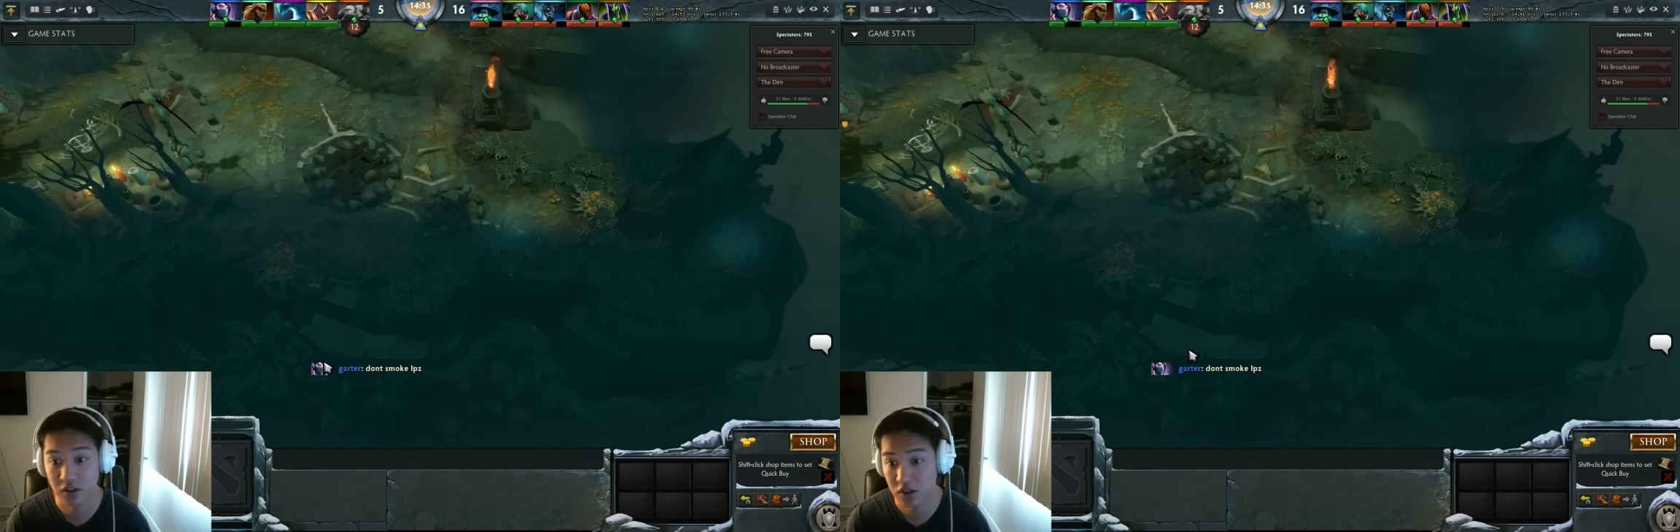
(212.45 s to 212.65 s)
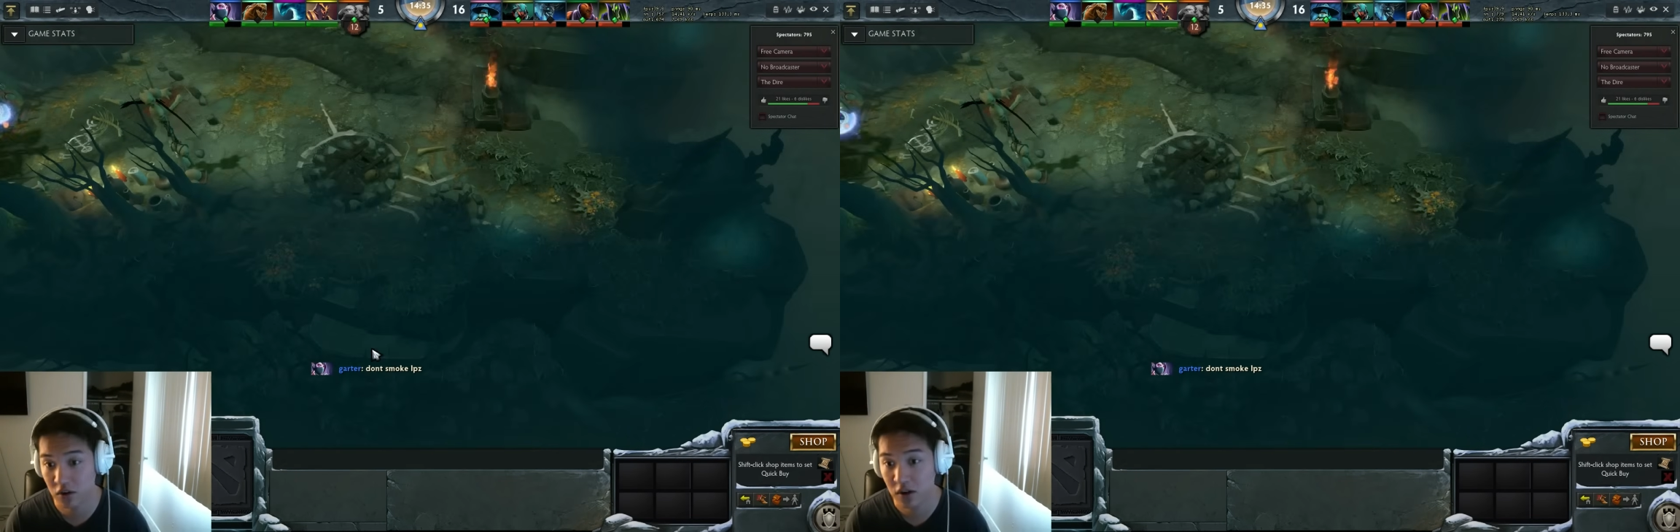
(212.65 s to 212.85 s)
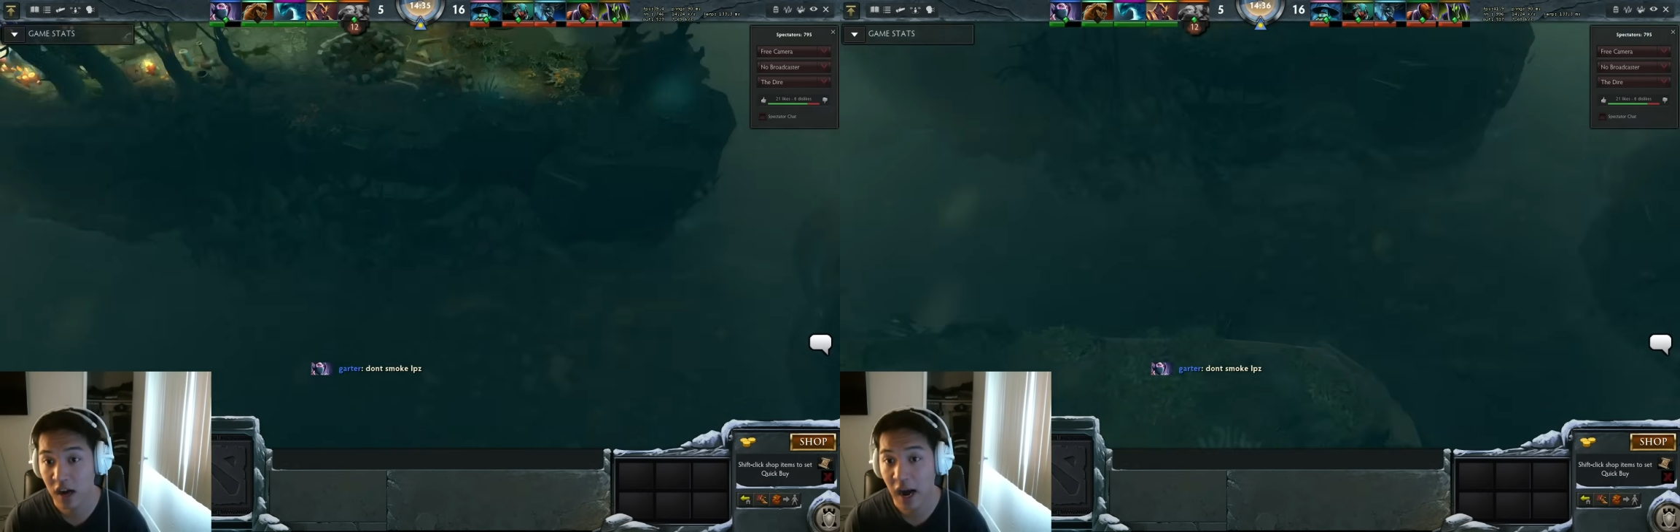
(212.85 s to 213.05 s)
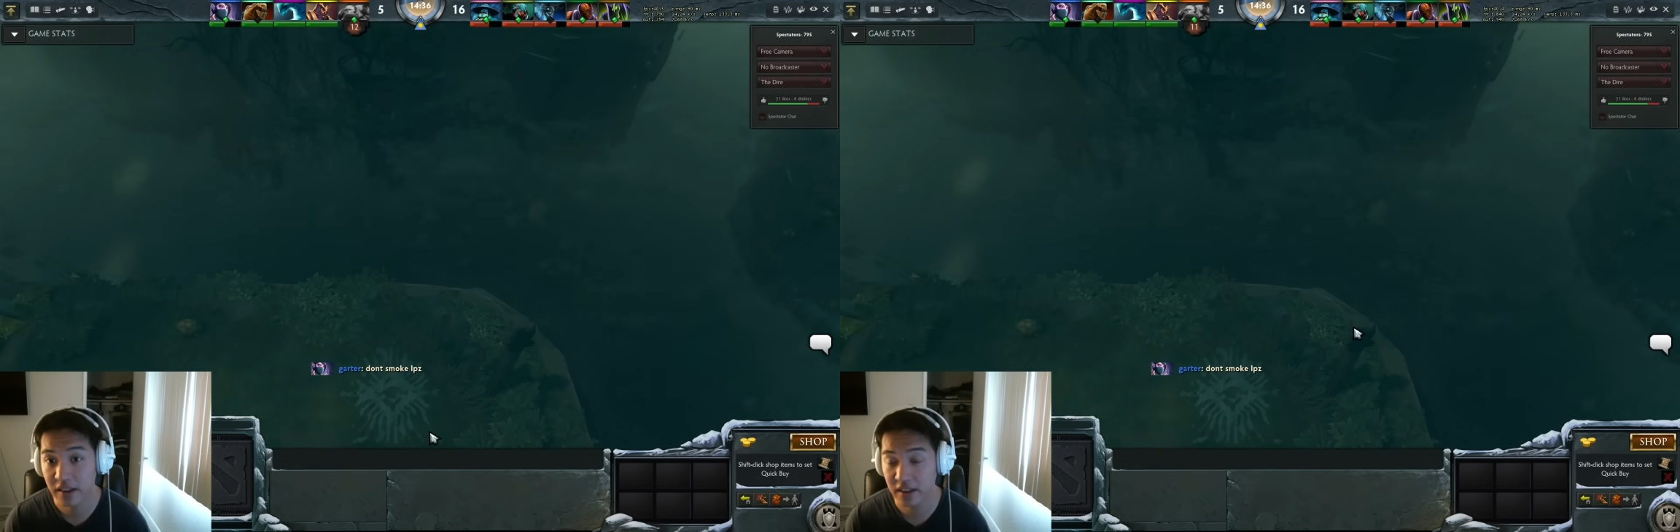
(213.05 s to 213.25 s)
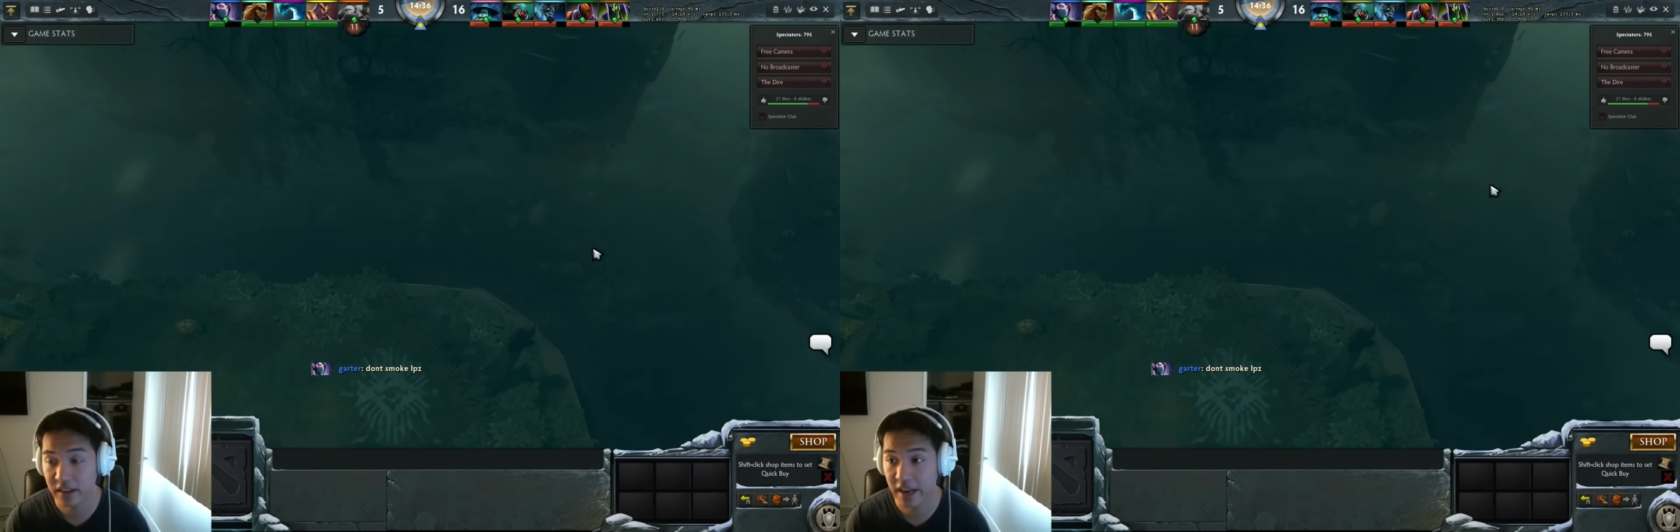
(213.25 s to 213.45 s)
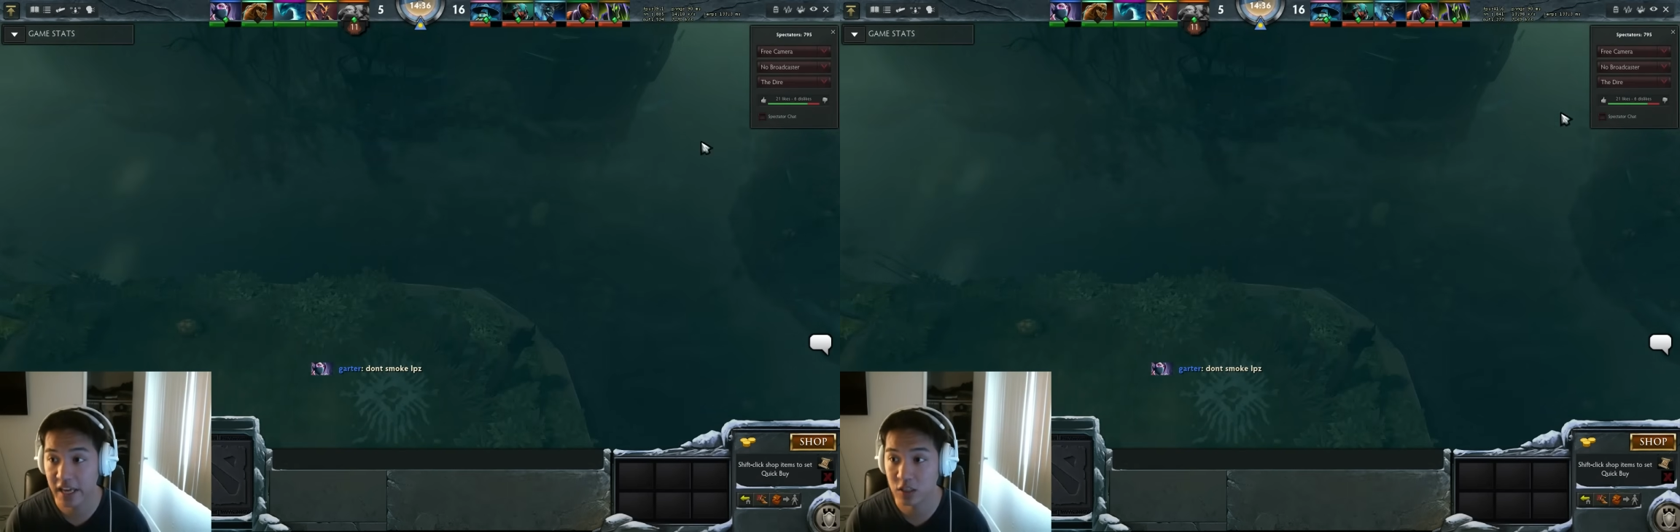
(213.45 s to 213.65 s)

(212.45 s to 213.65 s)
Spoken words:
So I think that